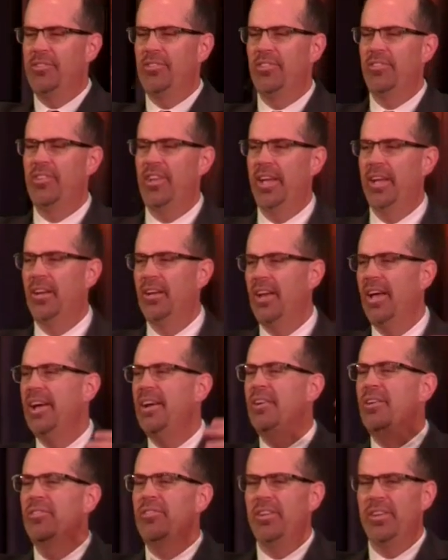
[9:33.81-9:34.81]
it's just like
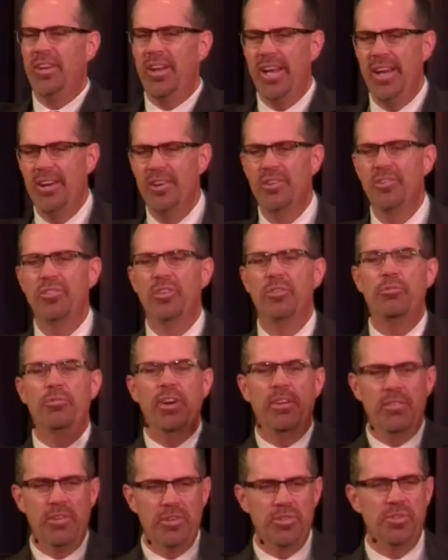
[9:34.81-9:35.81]
layers and layers and
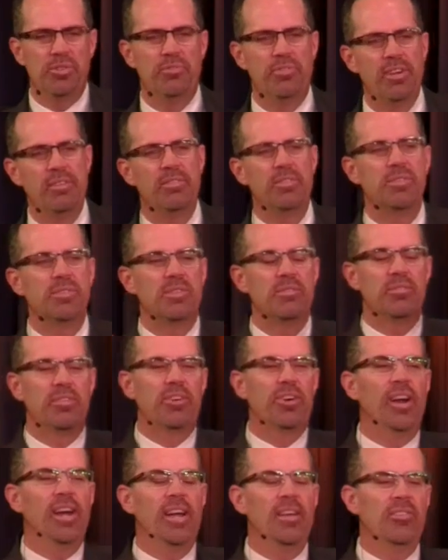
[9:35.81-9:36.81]
rivers and rivers of
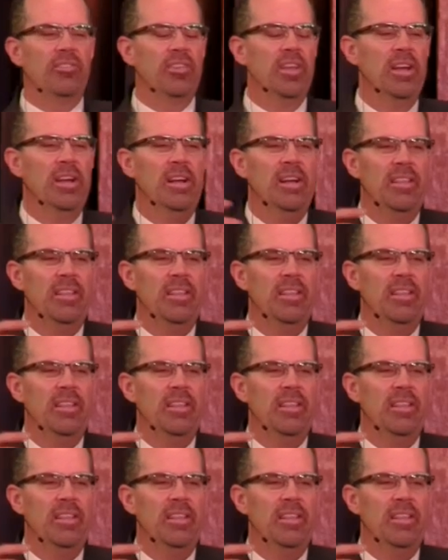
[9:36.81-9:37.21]
grace